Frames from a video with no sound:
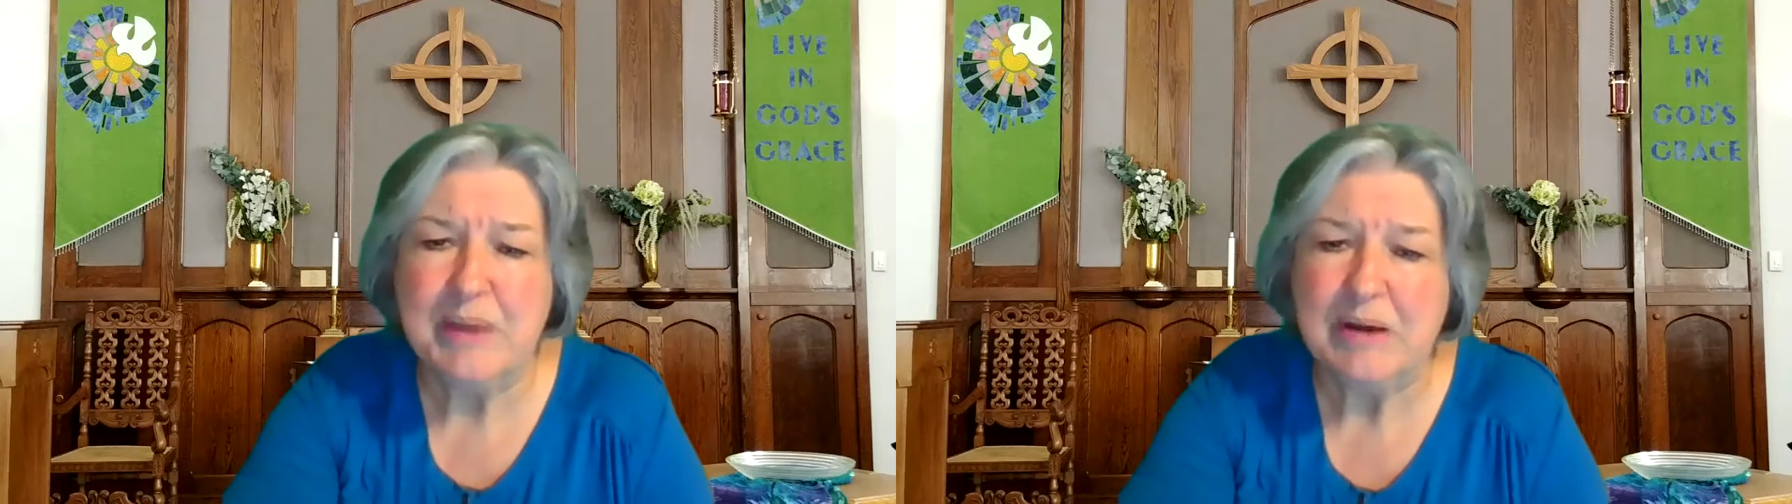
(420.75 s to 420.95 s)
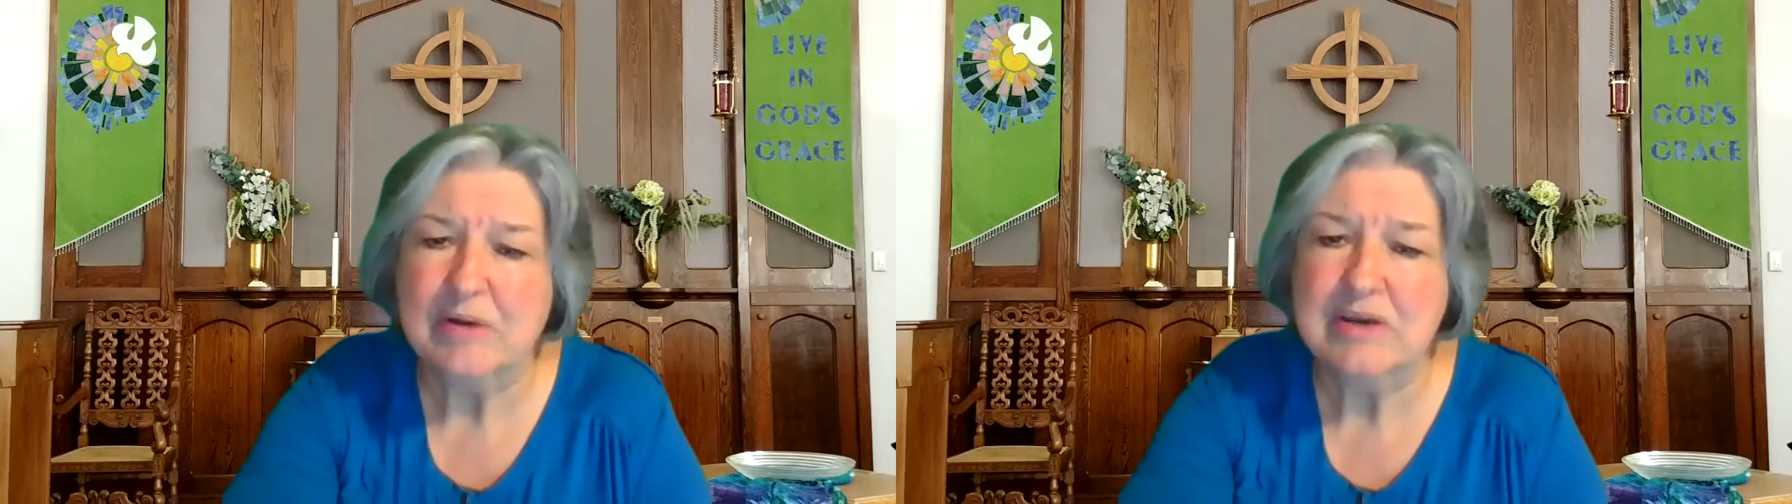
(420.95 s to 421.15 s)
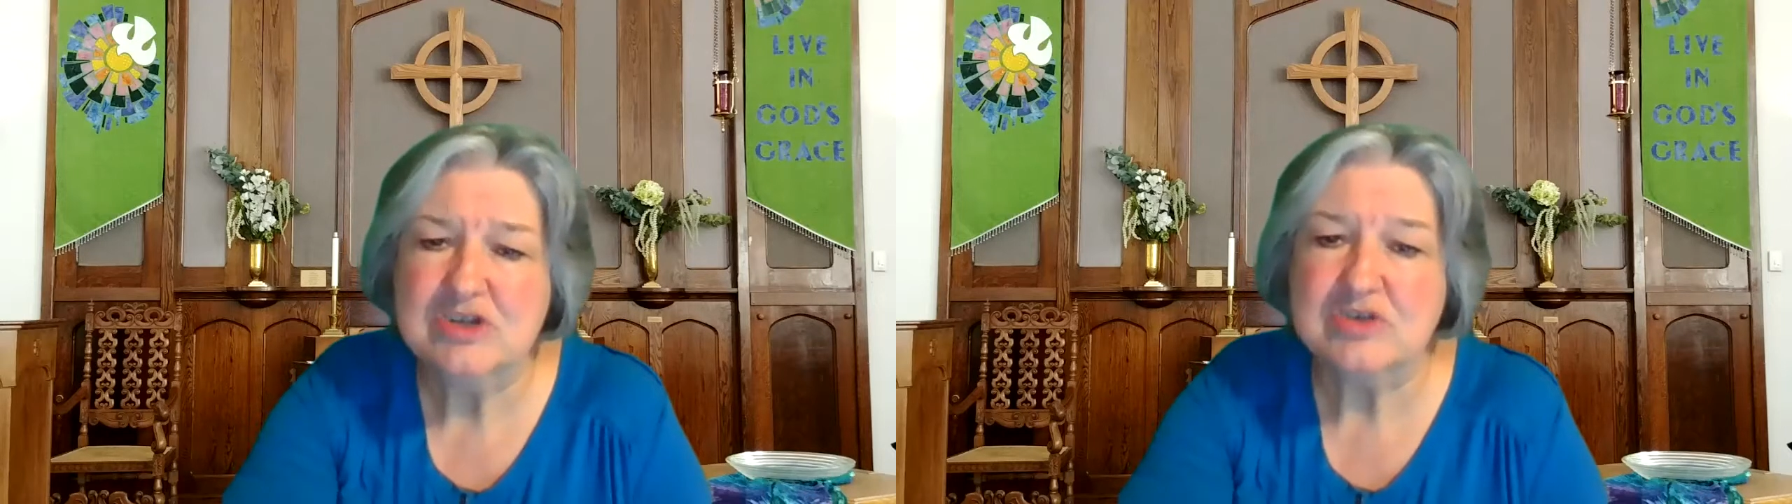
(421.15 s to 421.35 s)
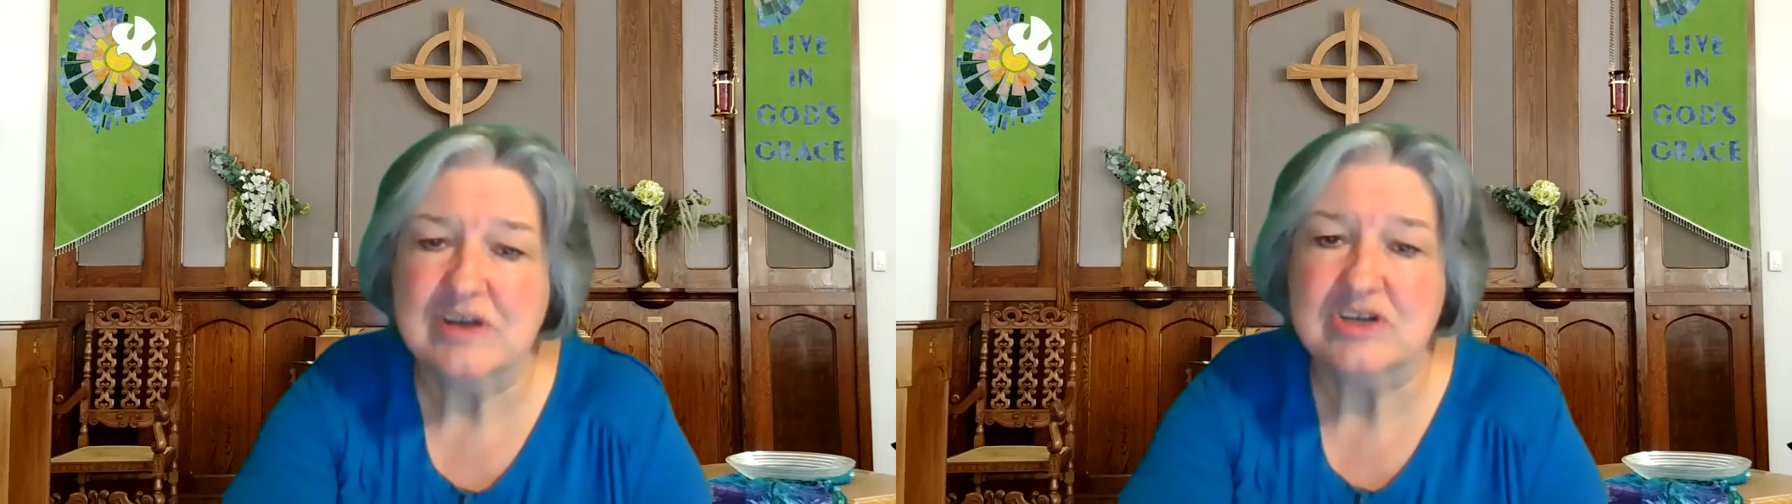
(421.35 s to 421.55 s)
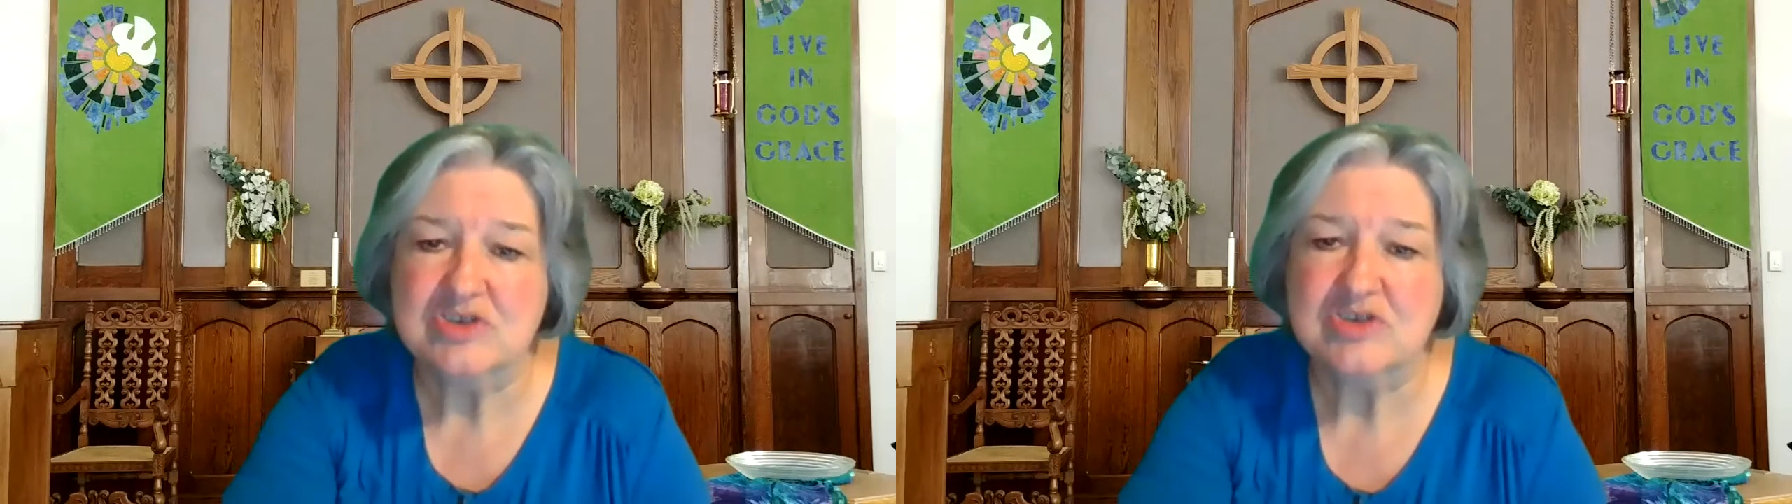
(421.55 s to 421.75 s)
buried the
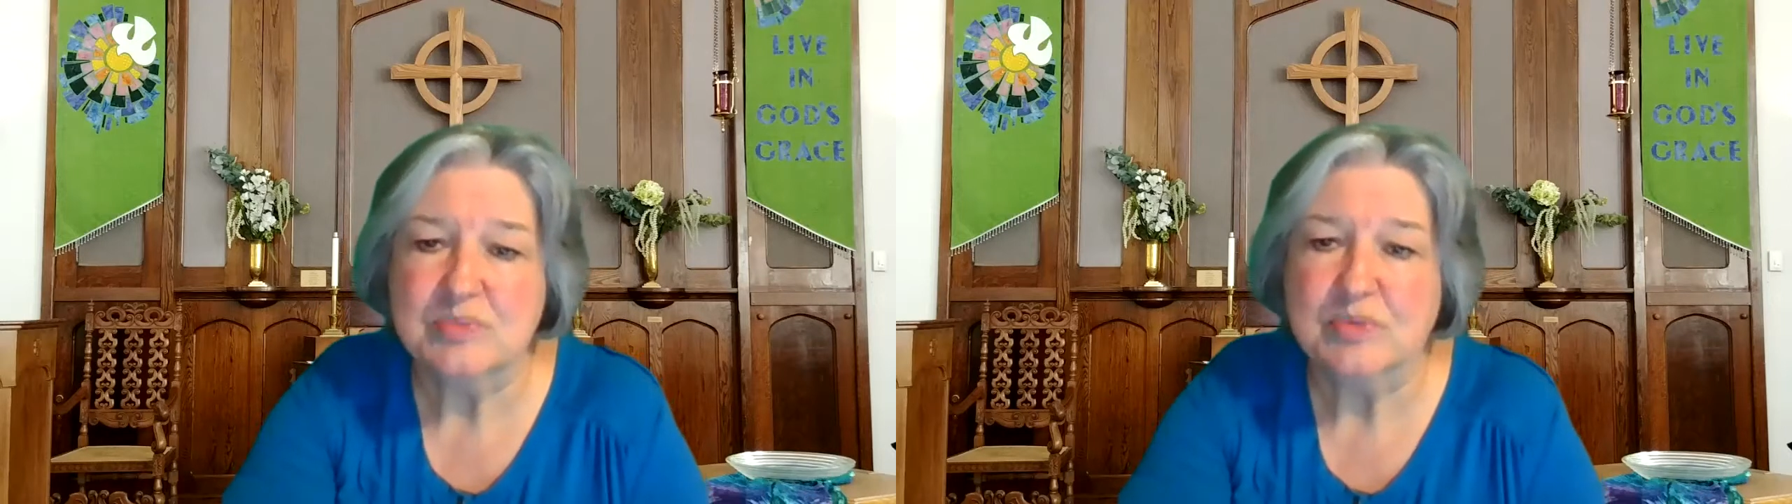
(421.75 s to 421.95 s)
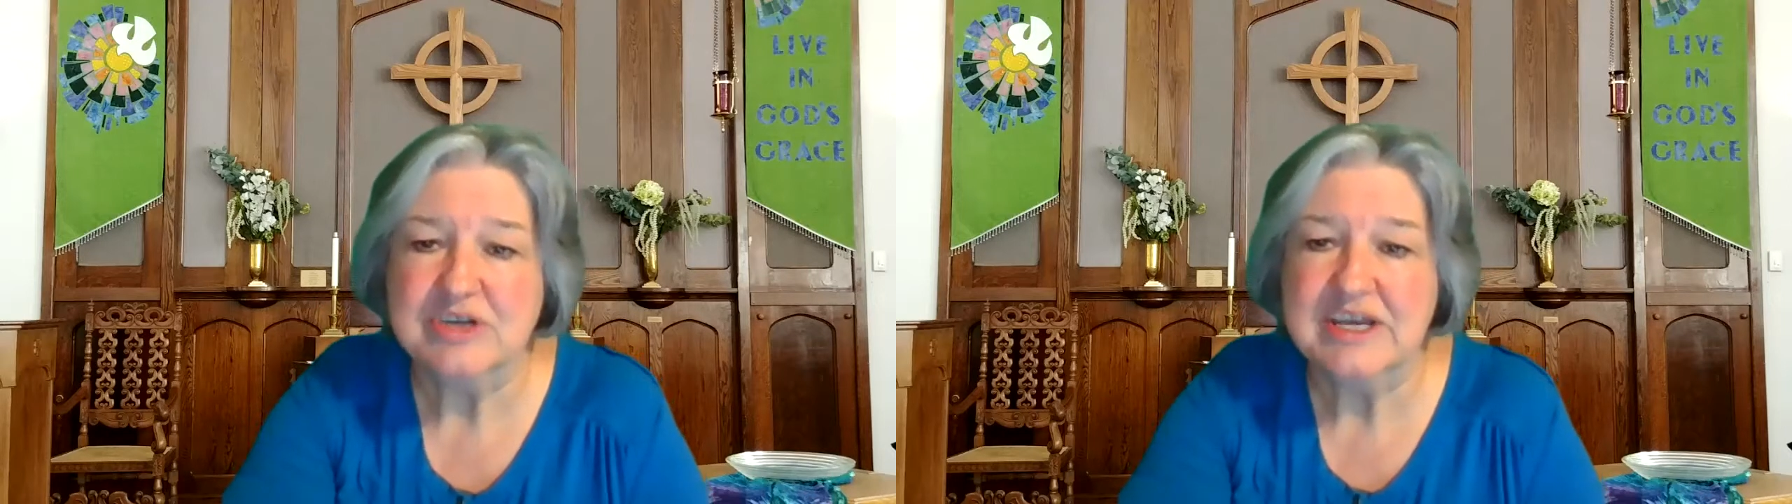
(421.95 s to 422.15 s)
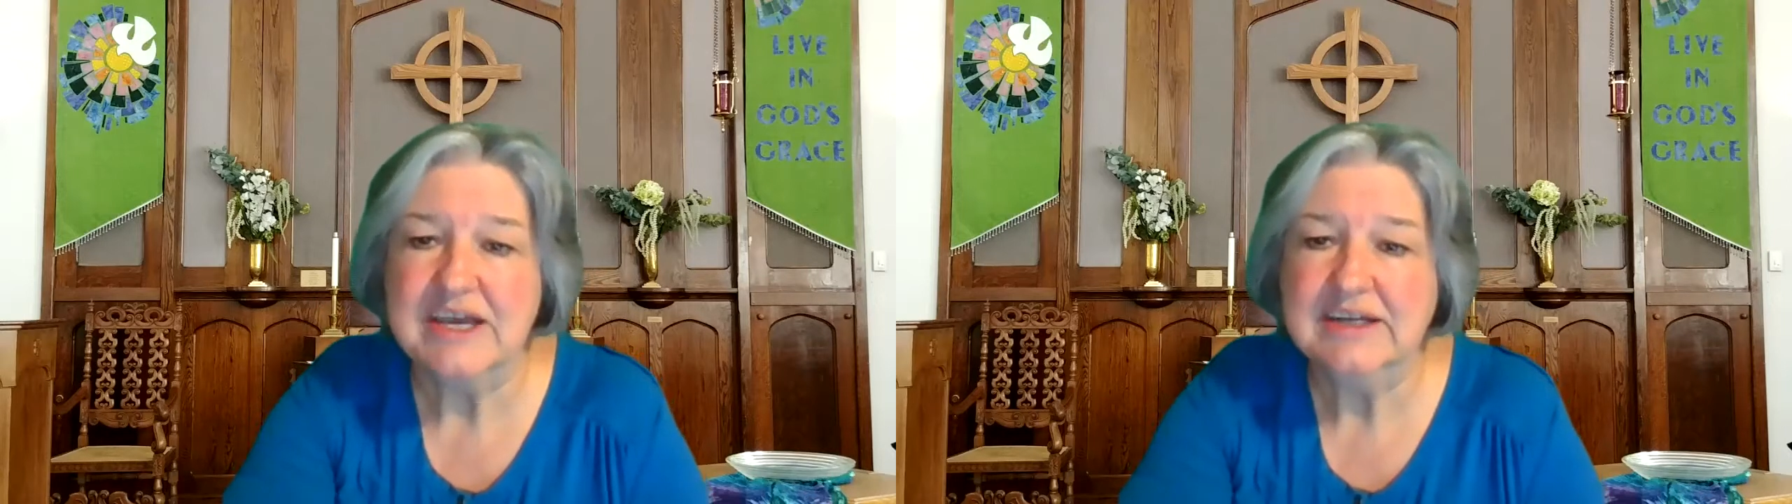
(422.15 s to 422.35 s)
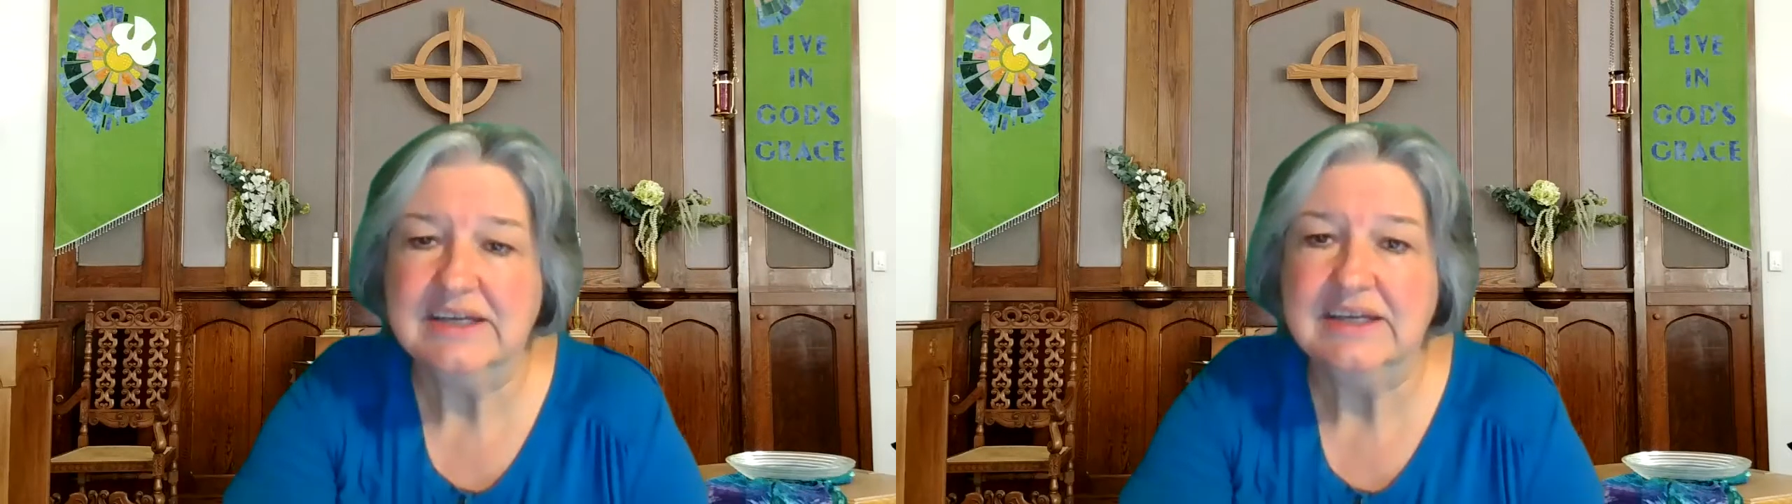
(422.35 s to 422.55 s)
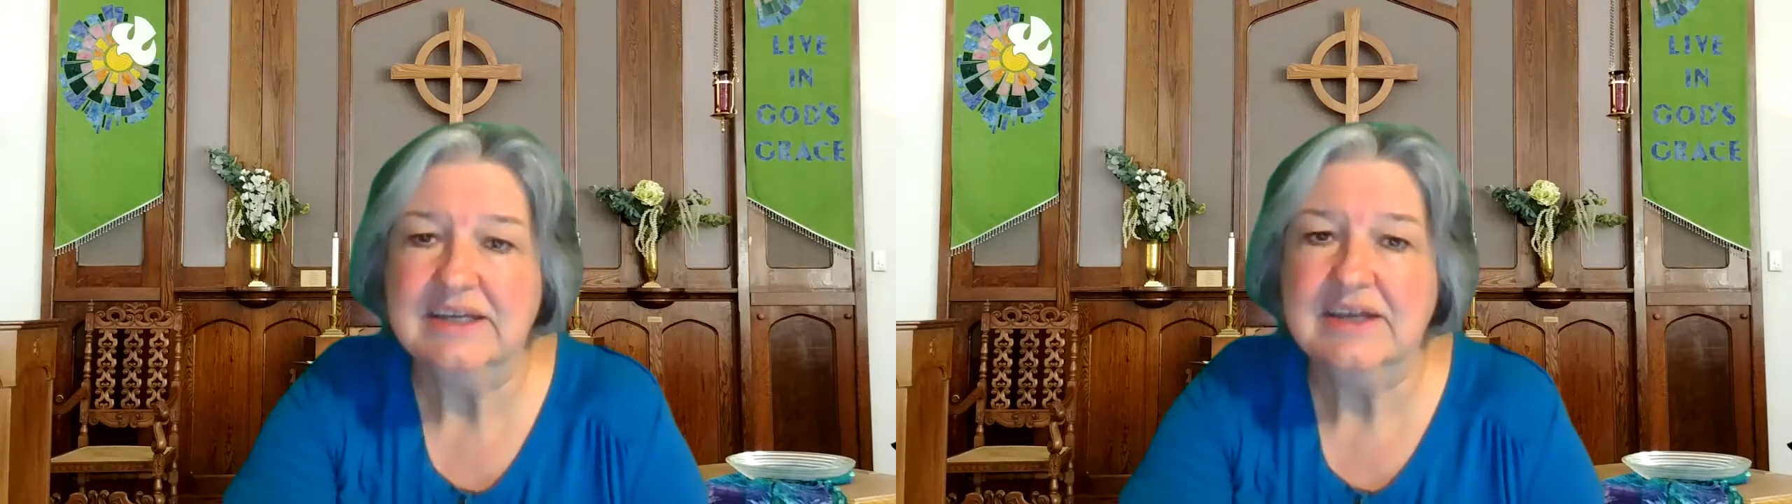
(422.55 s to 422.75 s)
treasure to
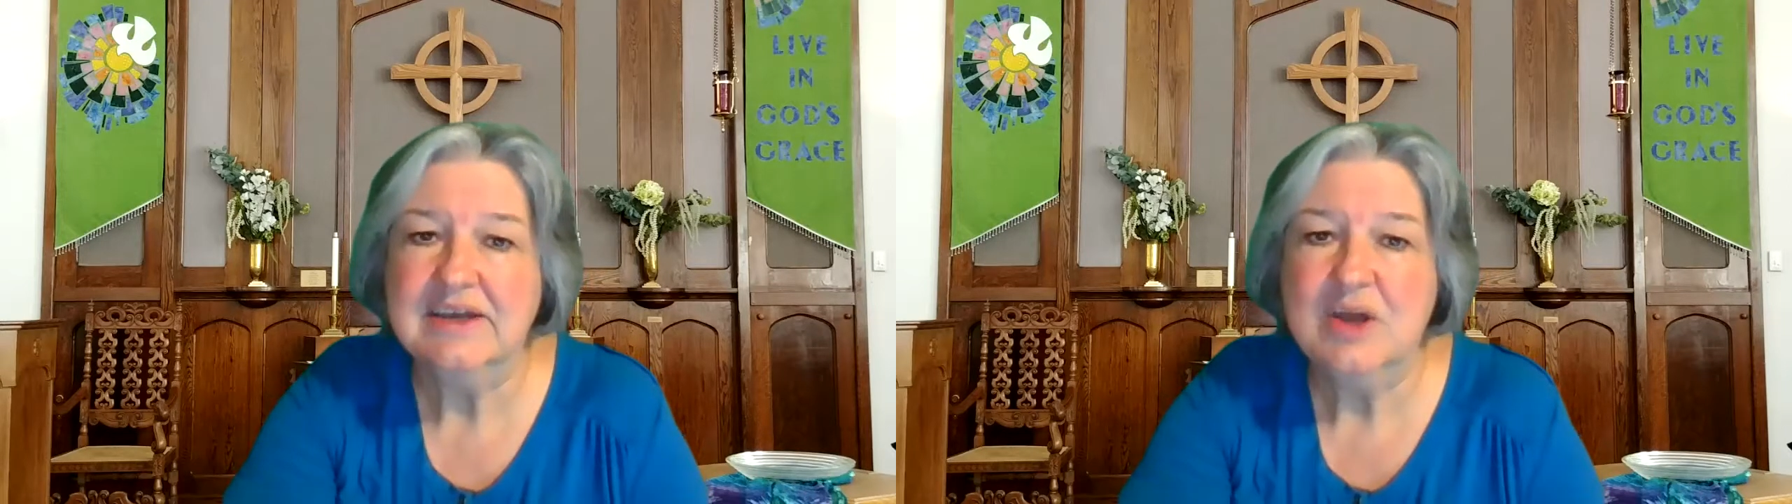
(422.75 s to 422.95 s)
protect it,